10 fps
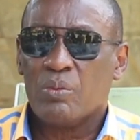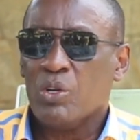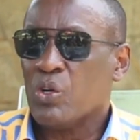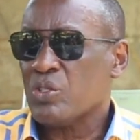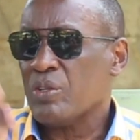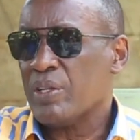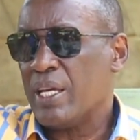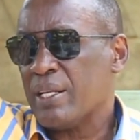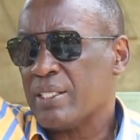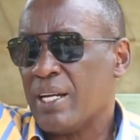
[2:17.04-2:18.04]
Because of,
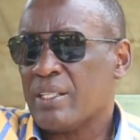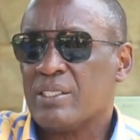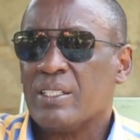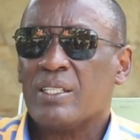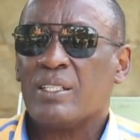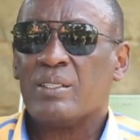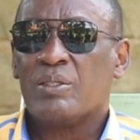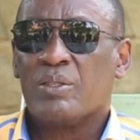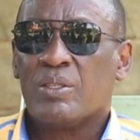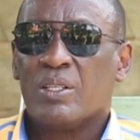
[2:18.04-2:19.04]
they attacked uh,
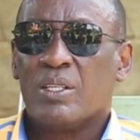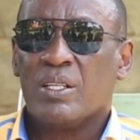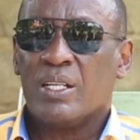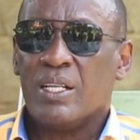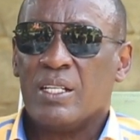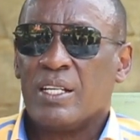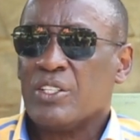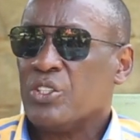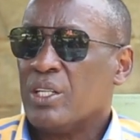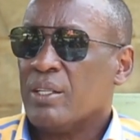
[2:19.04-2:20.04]
uh
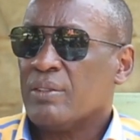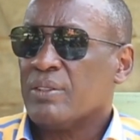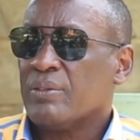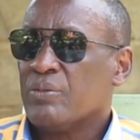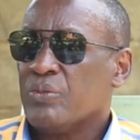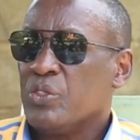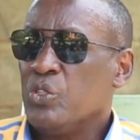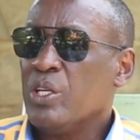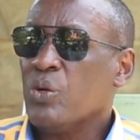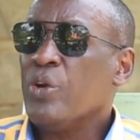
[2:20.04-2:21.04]
Russia
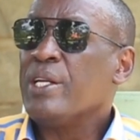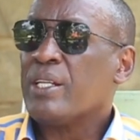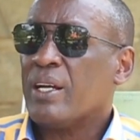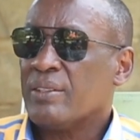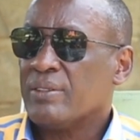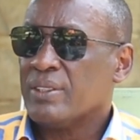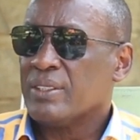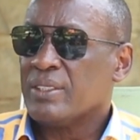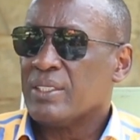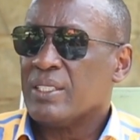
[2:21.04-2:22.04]
during winter.
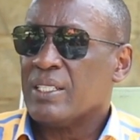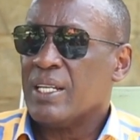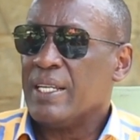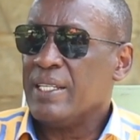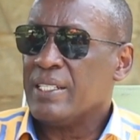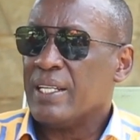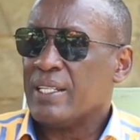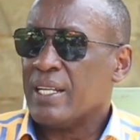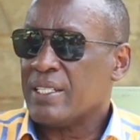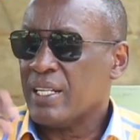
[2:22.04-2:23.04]
Uh, Hitler
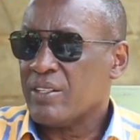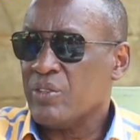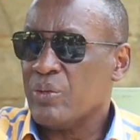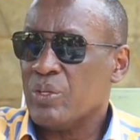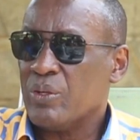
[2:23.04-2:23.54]
attacked uh,